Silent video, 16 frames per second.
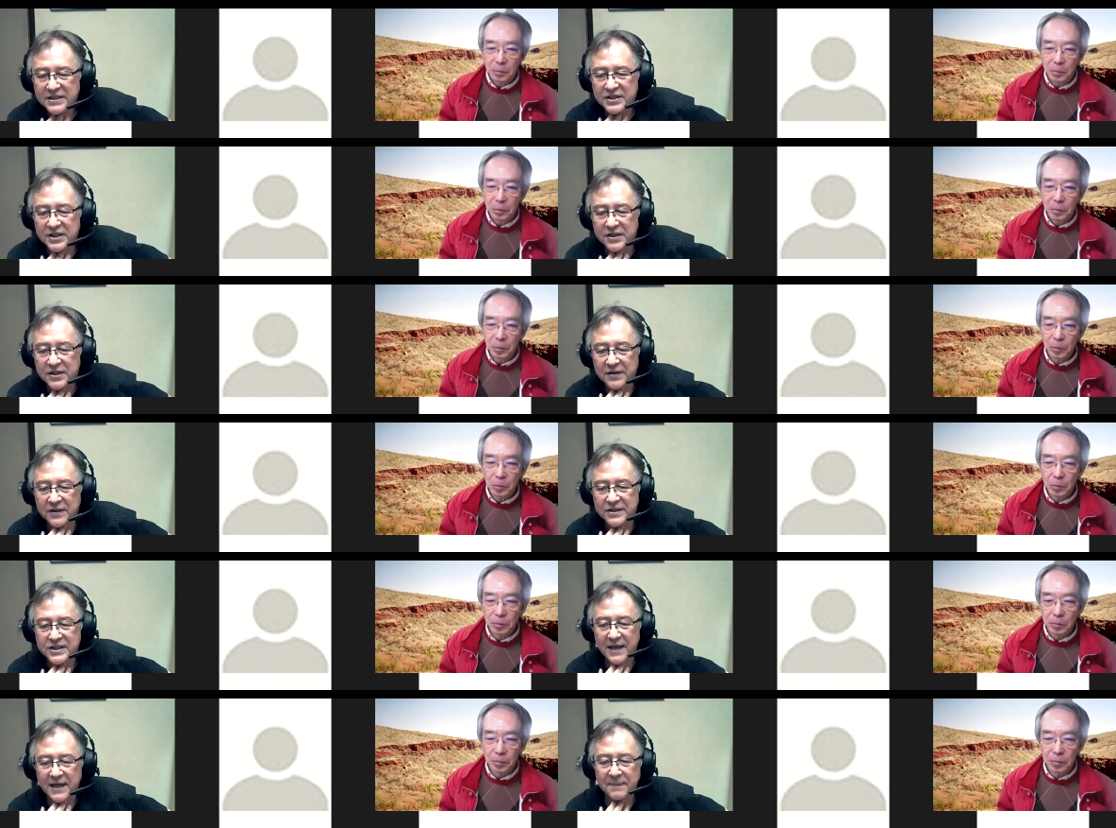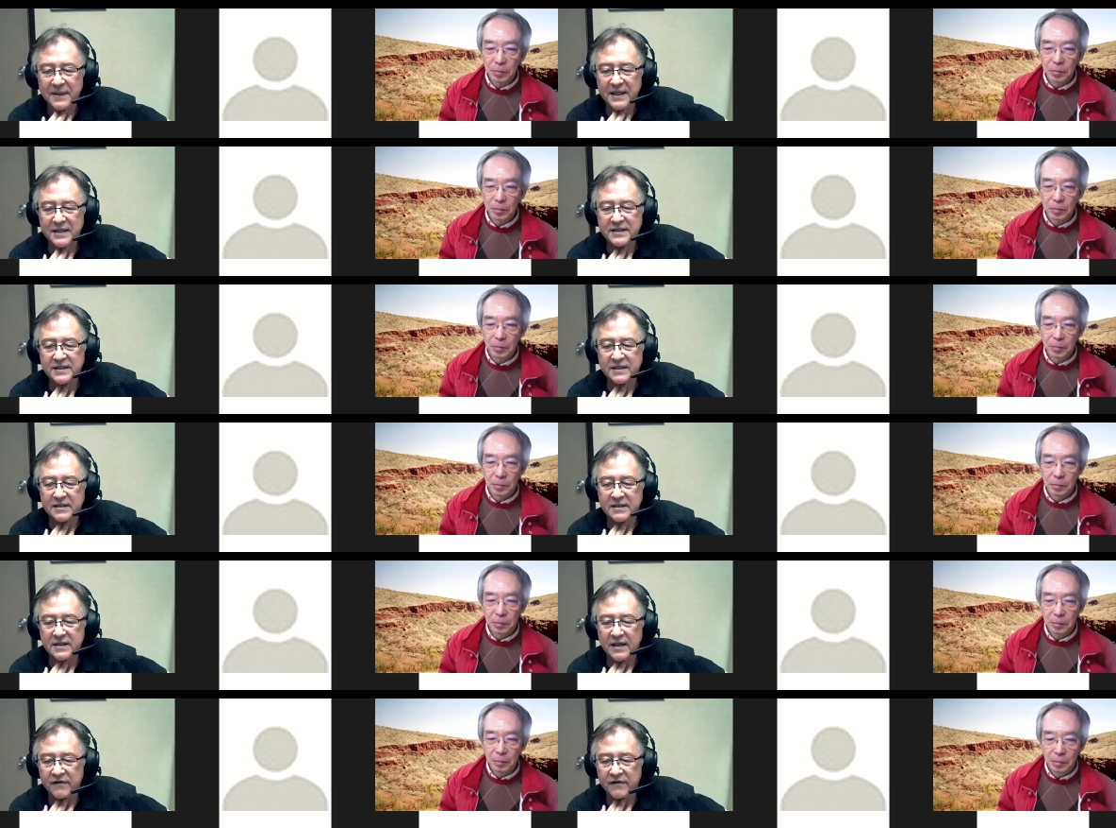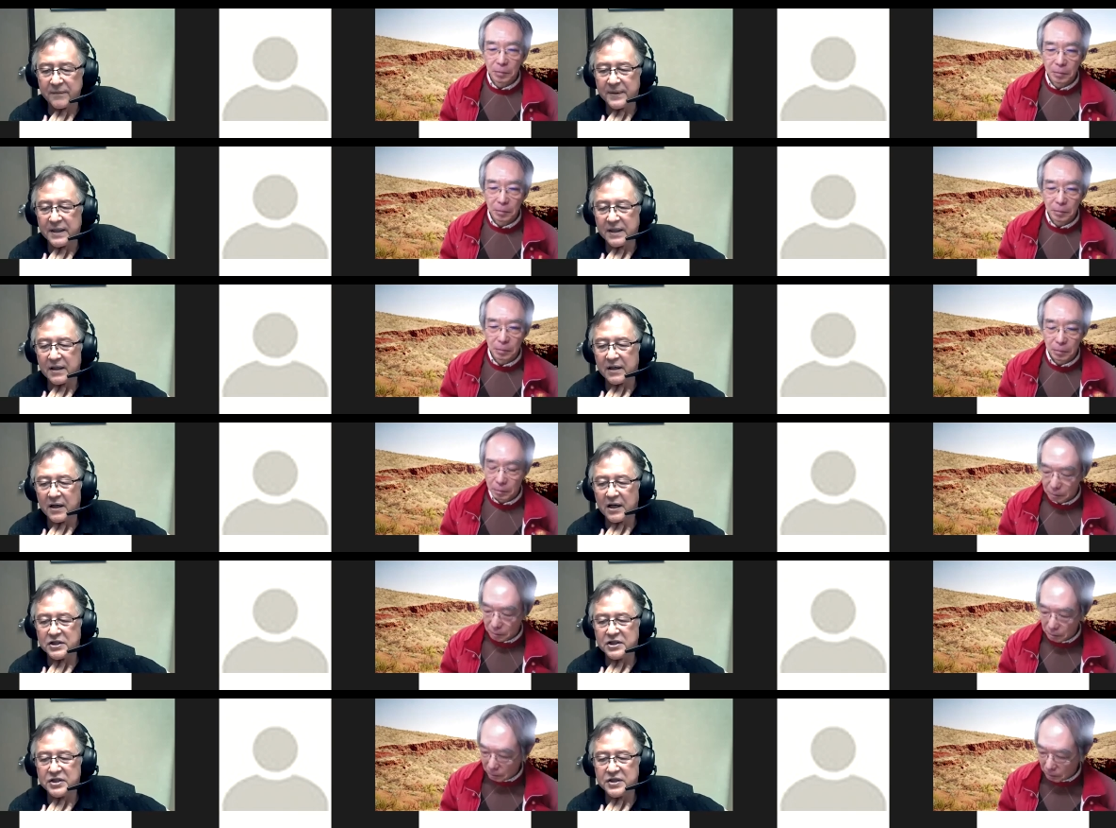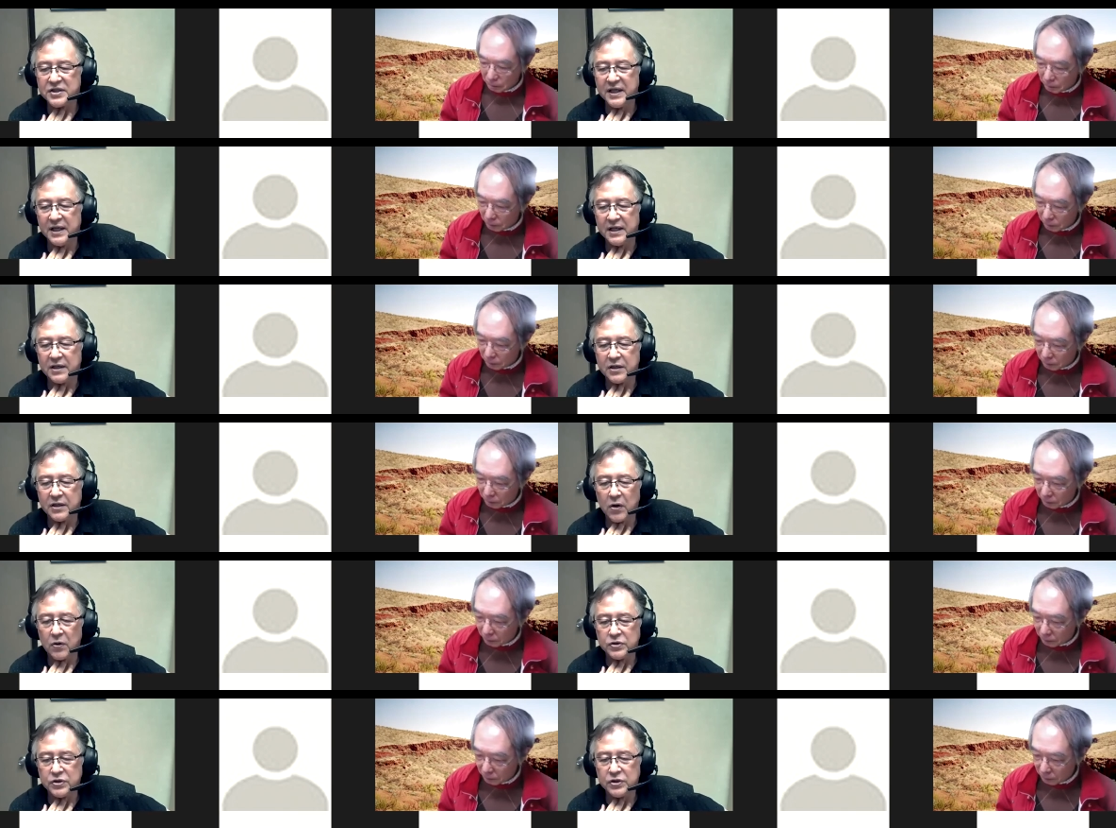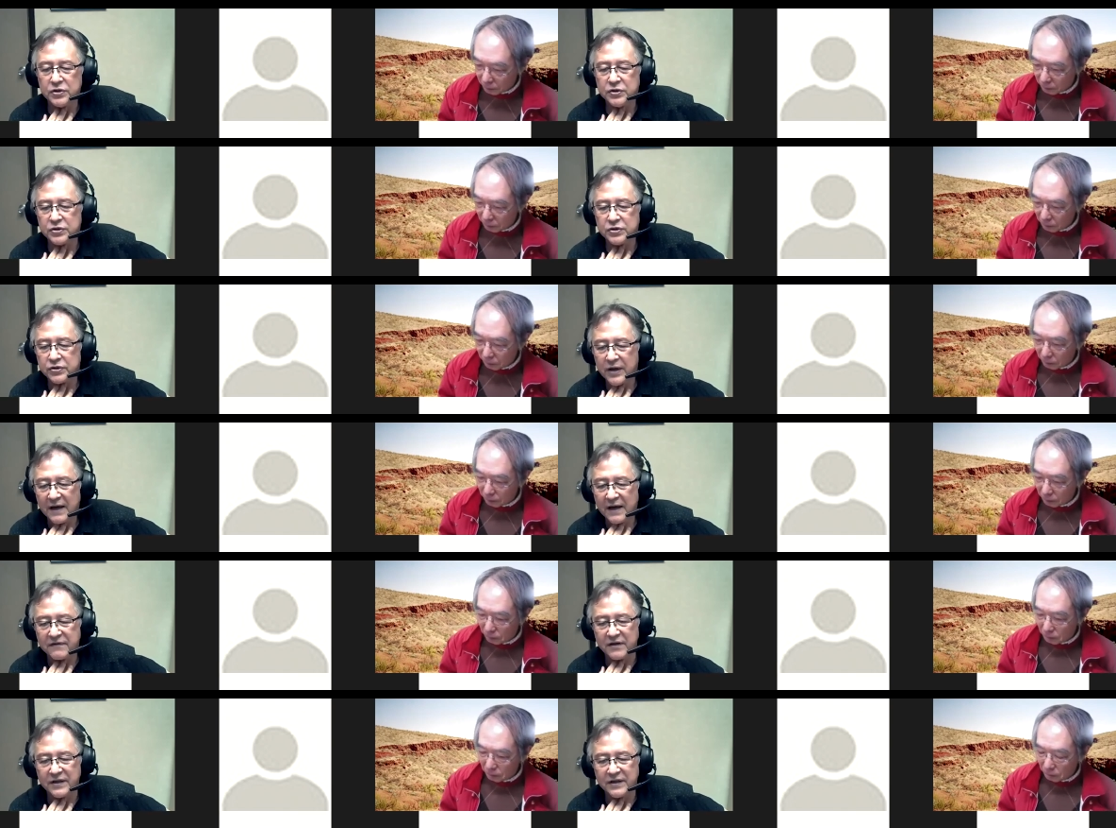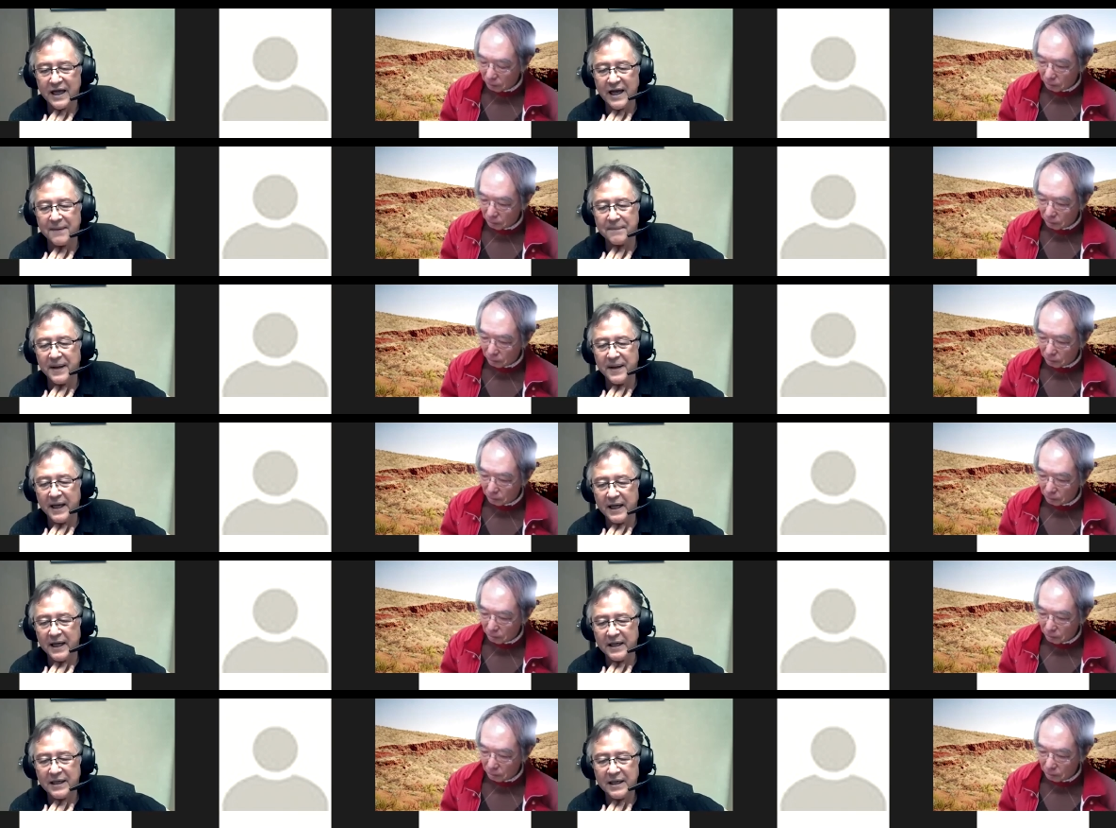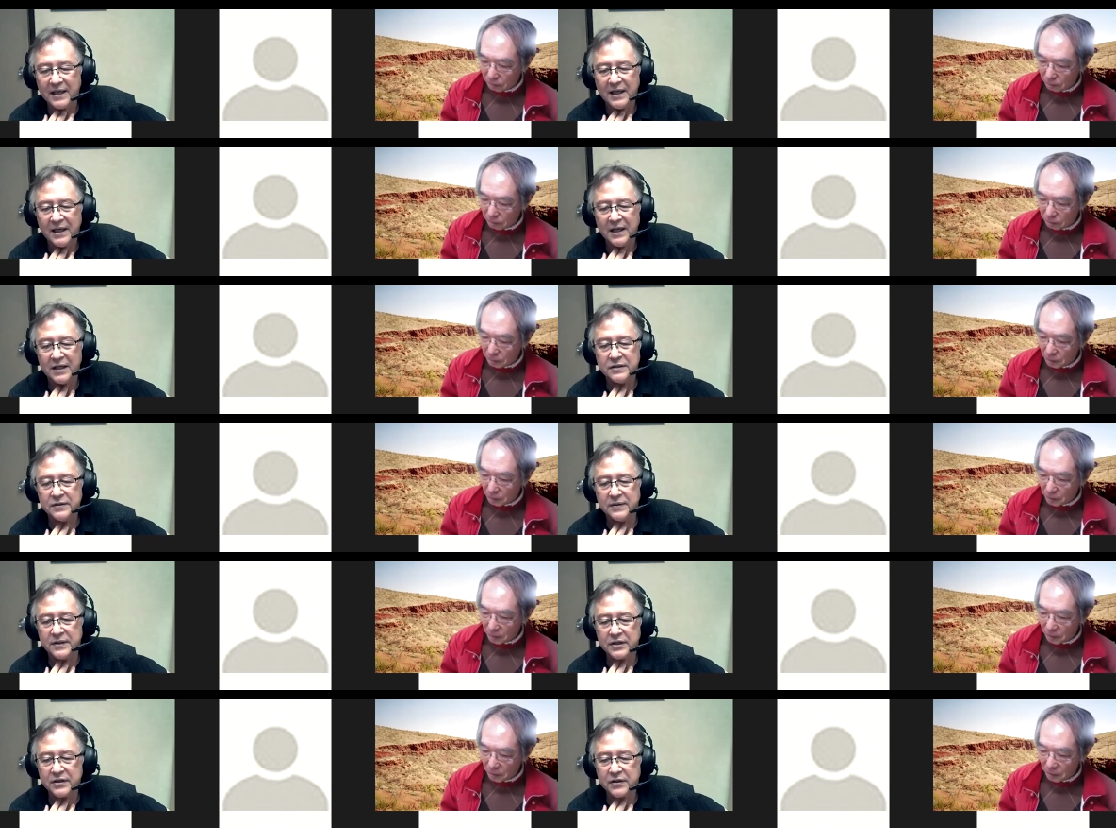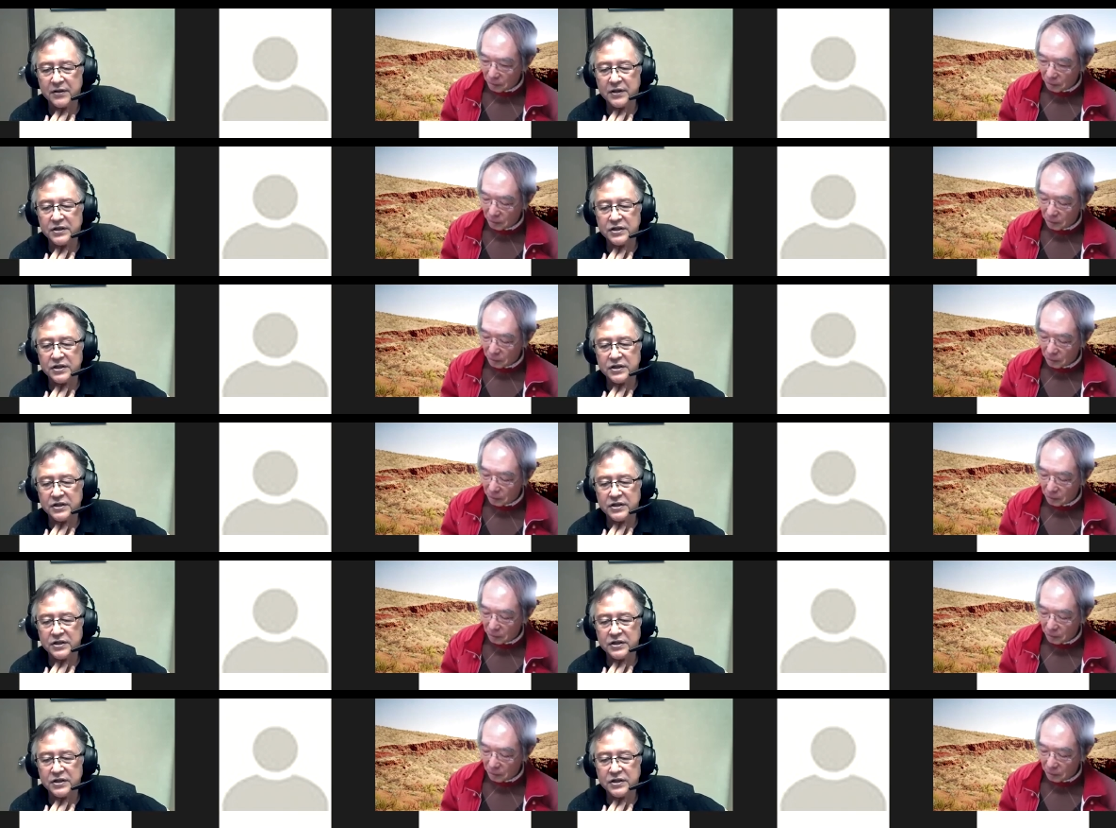Speaker 1: year the Japanese government launched the Go to Travel campaign to encourage